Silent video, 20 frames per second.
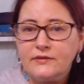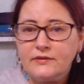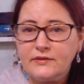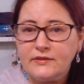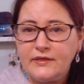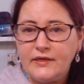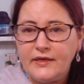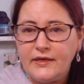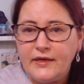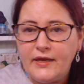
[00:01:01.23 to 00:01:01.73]

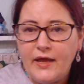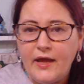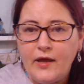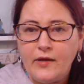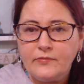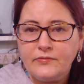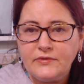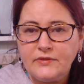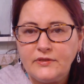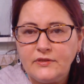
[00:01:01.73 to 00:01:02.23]

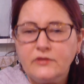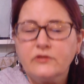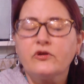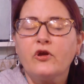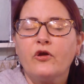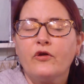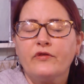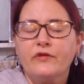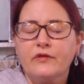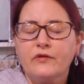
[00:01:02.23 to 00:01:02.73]
Scindapsus,
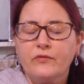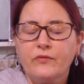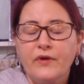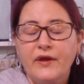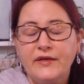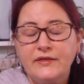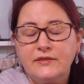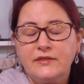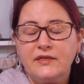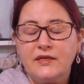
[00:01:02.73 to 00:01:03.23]
or the
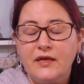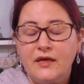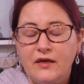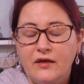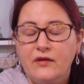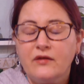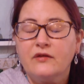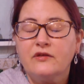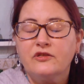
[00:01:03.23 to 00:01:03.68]
Araceae